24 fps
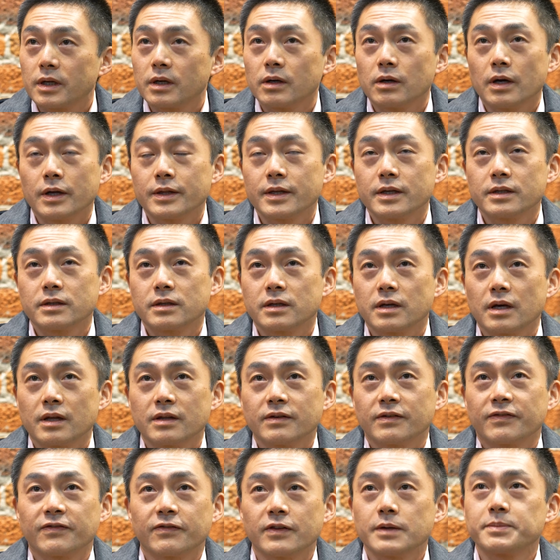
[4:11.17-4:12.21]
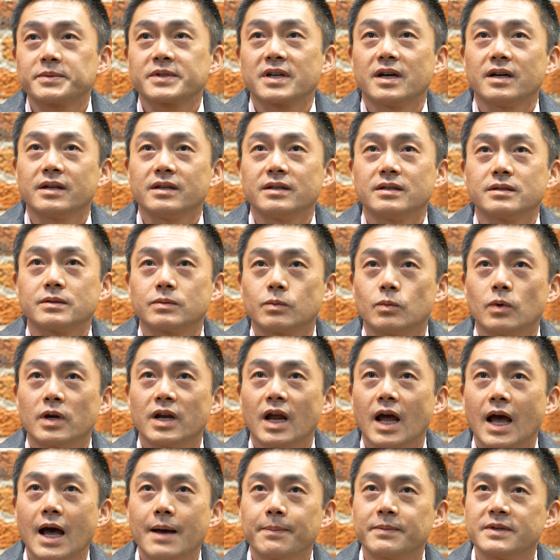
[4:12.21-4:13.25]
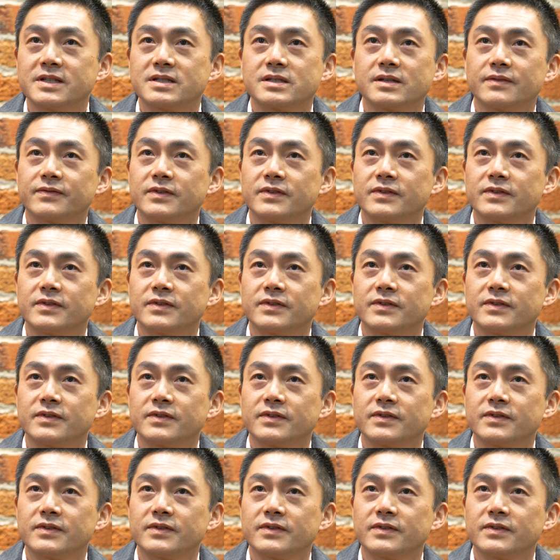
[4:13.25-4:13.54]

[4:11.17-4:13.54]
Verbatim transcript: you know, and then the other flip side is what happens